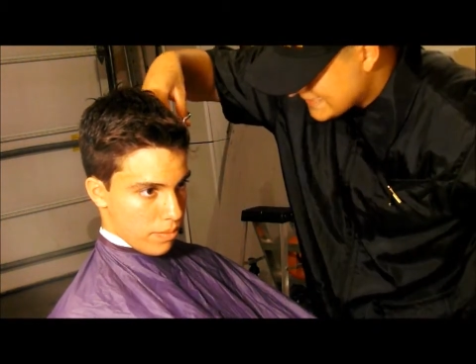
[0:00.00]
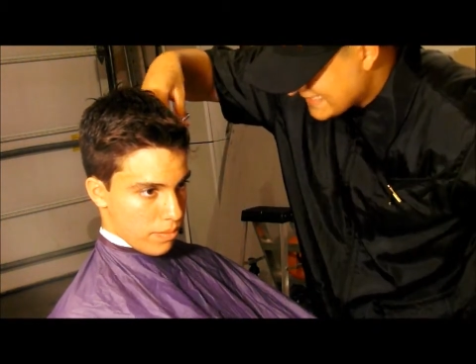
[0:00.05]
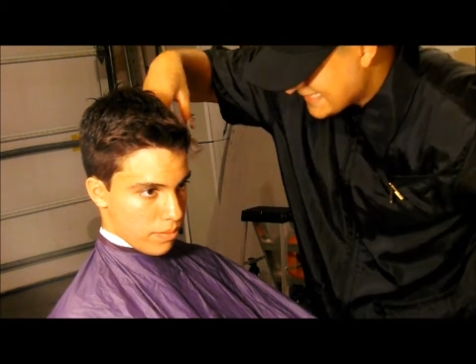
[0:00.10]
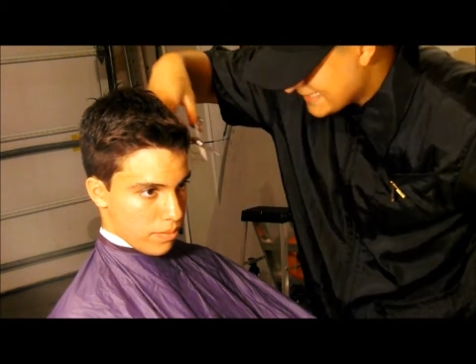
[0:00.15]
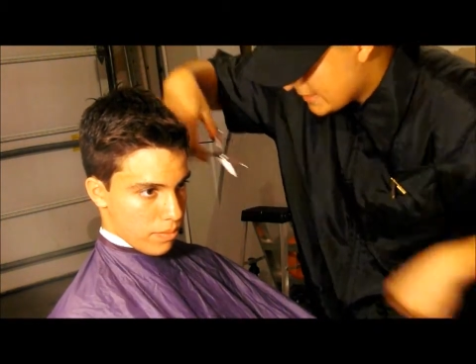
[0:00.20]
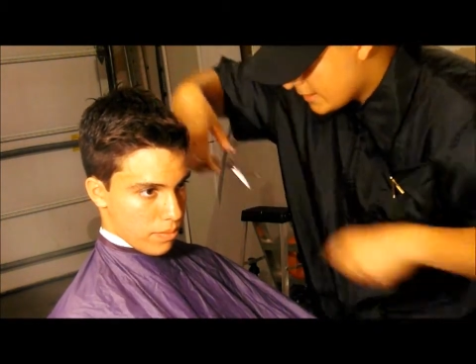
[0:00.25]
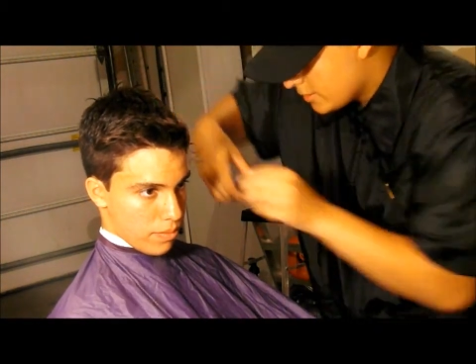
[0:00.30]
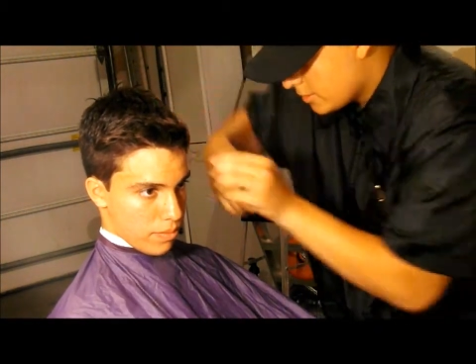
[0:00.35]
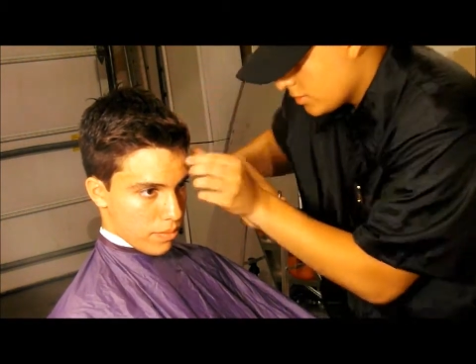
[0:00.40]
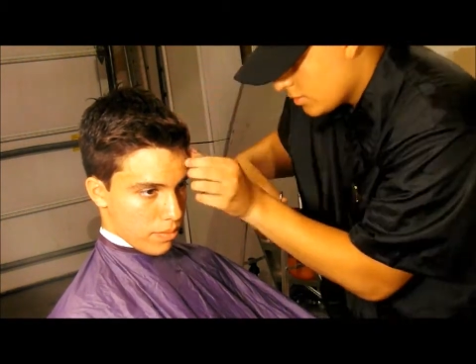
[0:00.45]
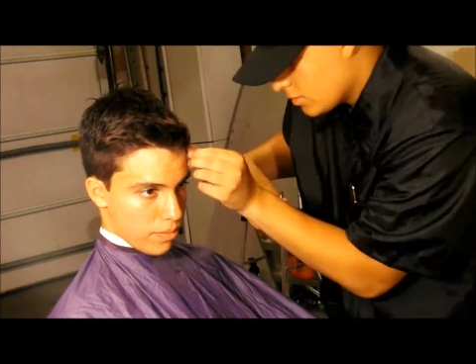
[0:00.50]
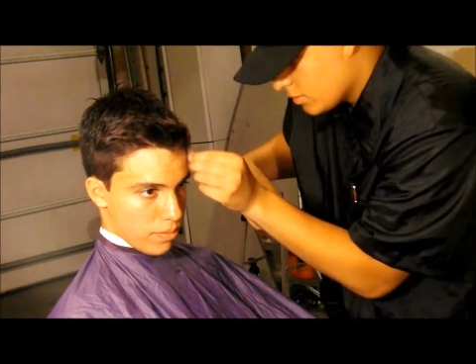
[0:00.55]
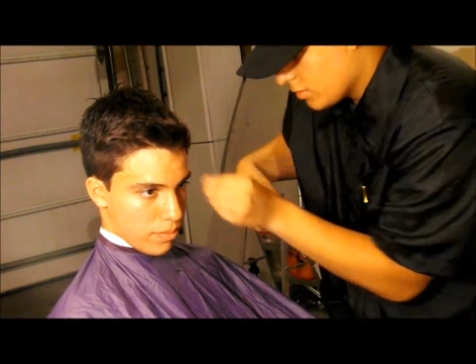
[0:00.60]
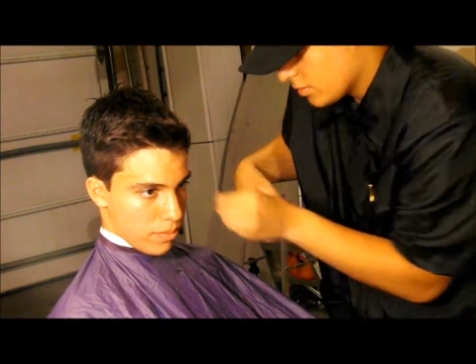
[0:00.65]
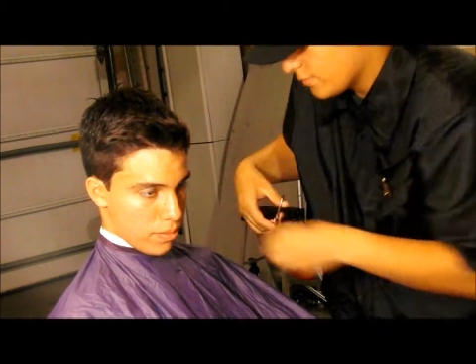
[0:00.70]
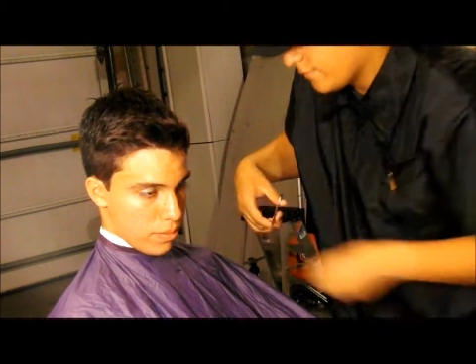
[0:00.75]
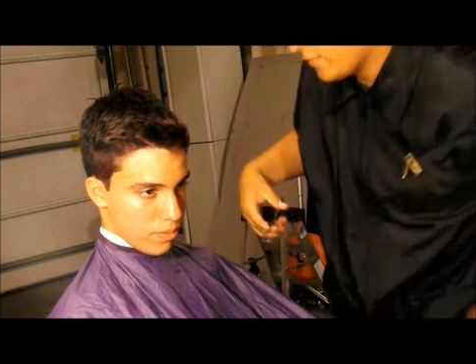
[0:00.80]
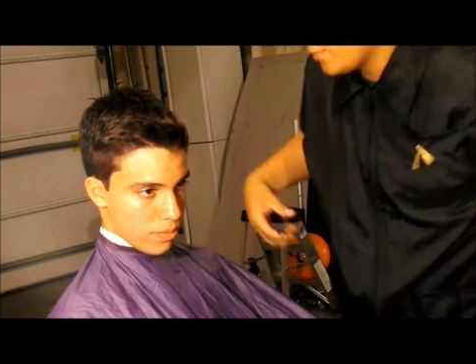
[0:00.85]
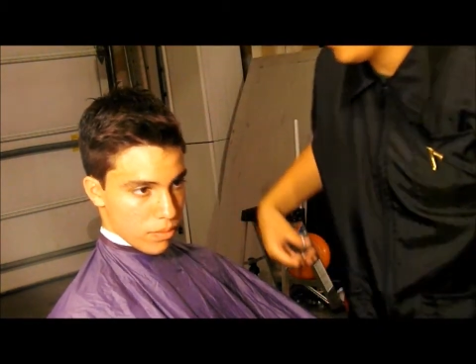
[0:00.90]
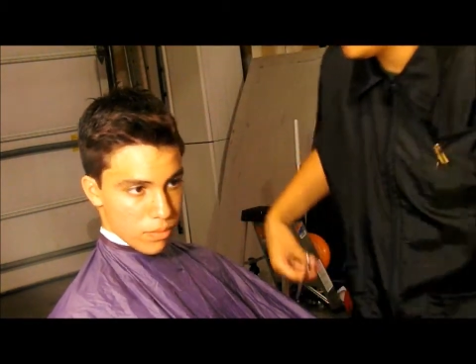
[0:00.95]
So all I'm
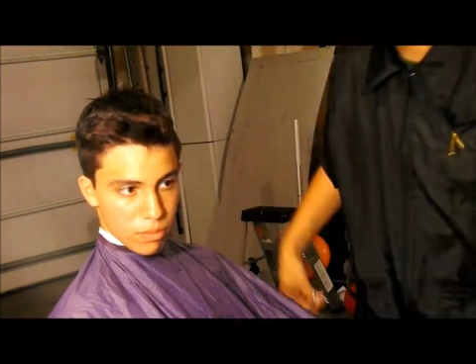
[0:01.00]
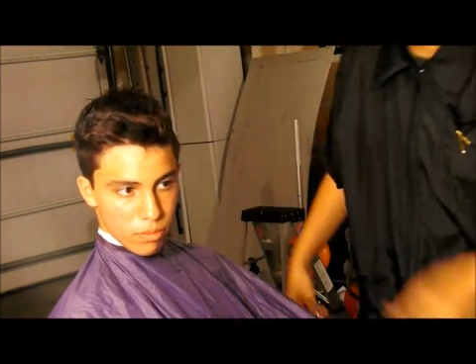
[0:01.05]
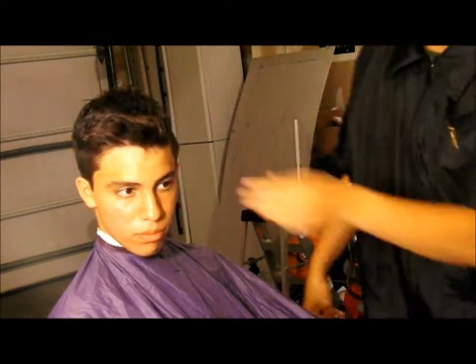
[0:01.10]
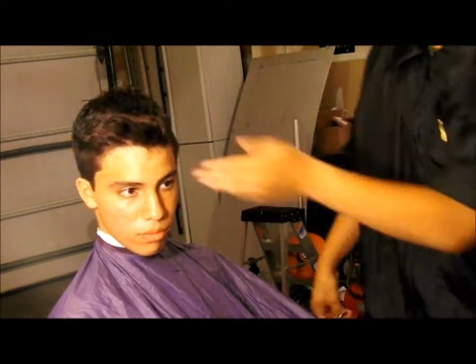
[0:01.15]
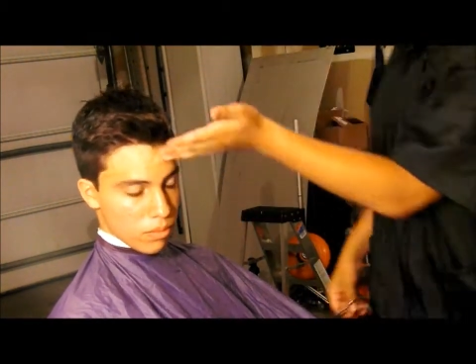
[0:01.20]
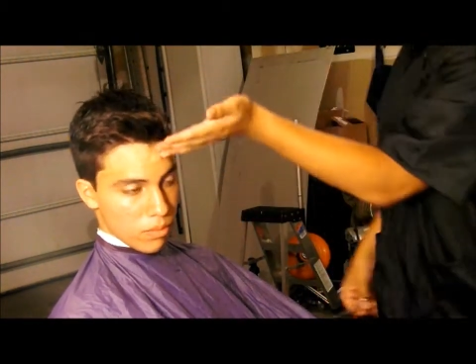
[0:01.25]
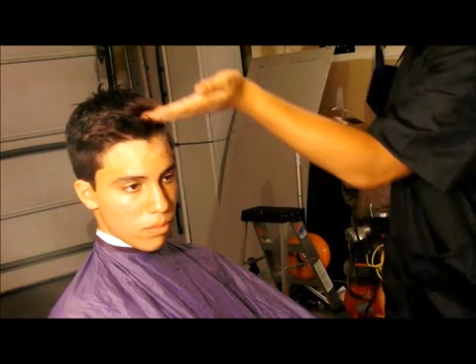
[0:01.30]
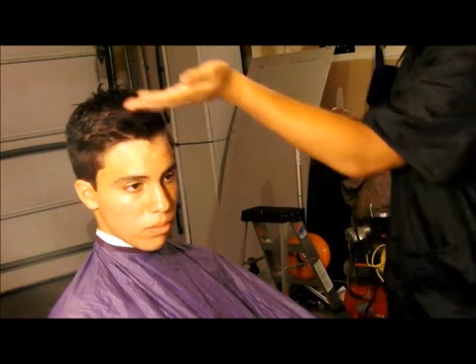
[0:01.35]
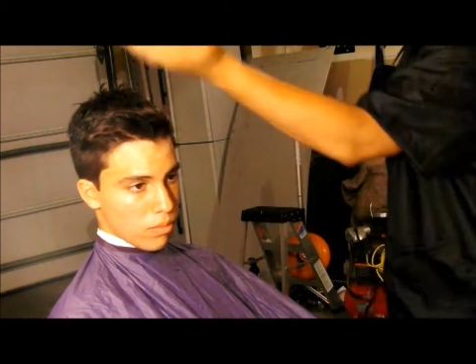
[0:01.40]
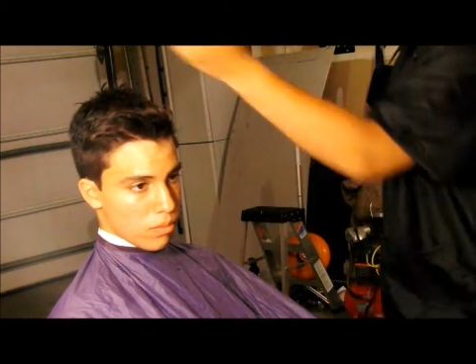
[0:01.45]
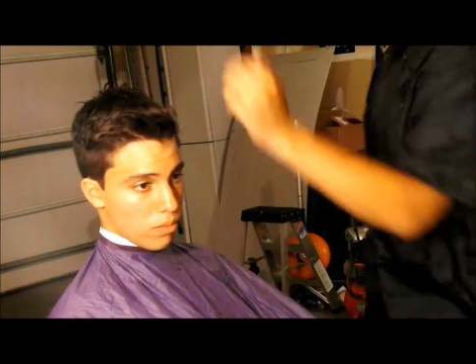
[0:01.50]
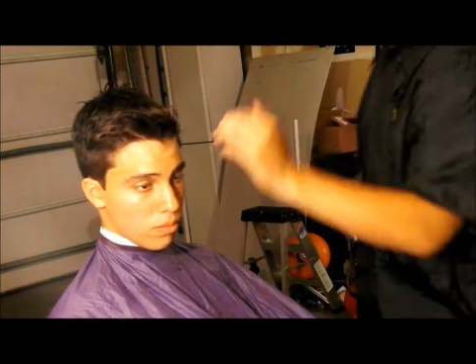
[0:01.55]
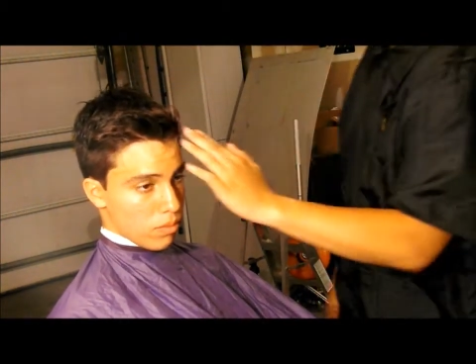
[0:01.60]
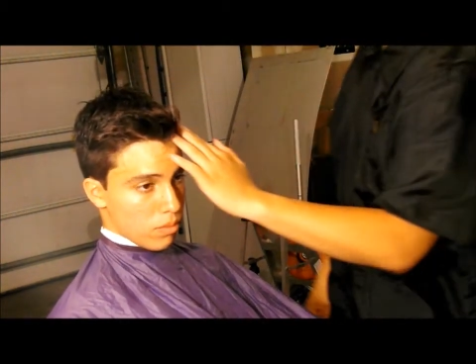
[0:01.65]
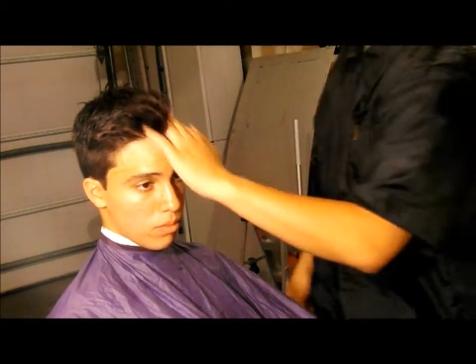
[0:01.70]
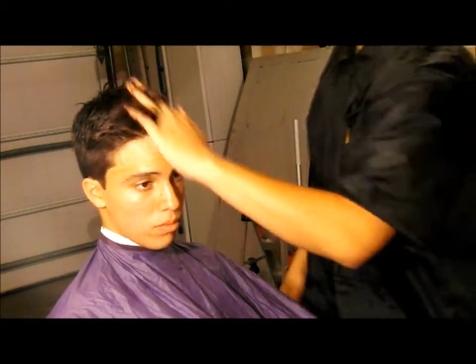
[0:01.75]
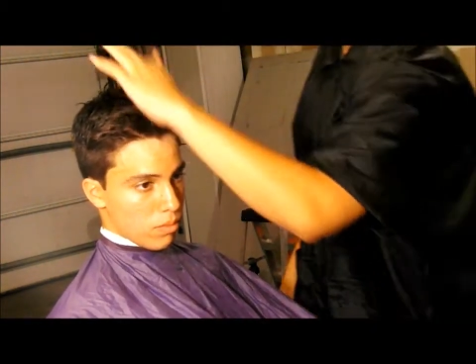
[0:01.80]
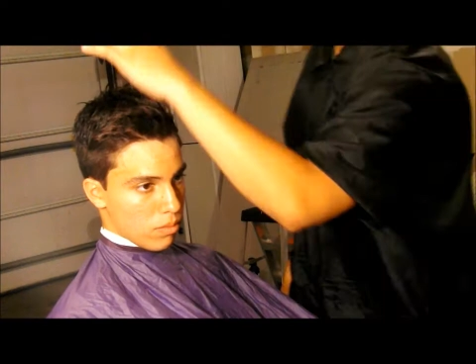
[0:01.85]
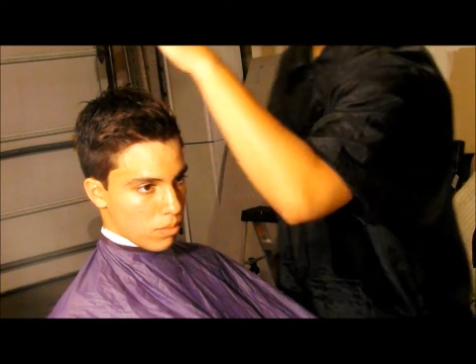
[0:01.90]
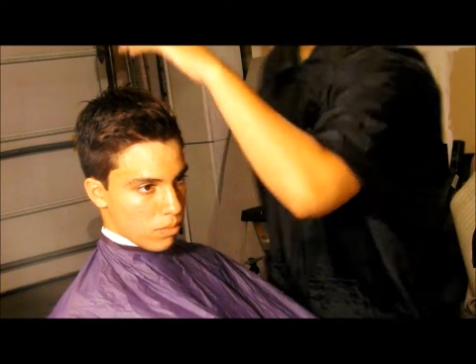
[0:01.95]
doing is I'm getting my
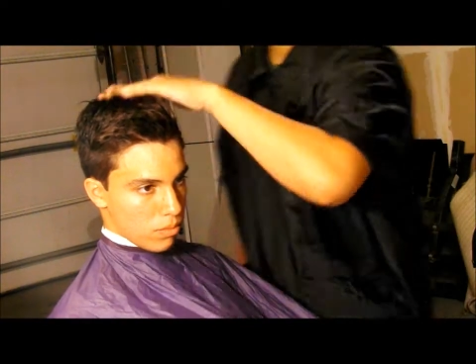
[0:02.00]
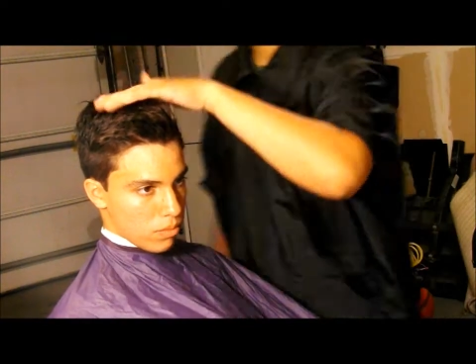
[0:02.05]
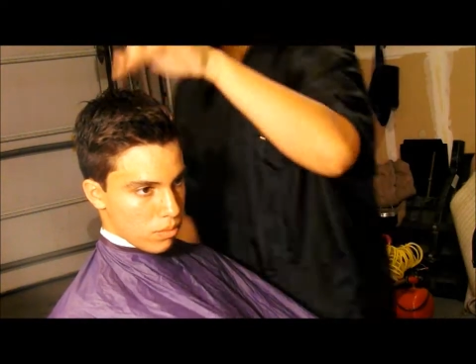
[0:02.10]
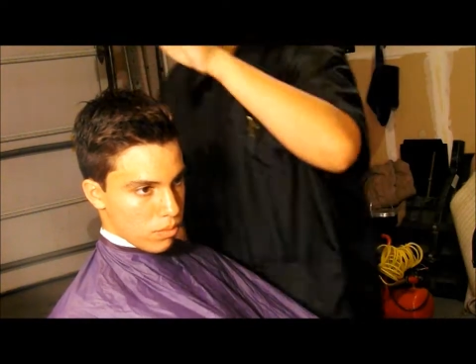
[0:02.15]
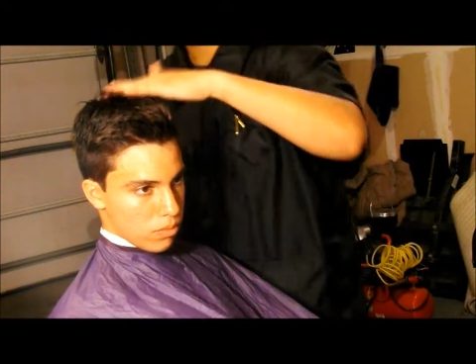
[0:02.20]
scissors,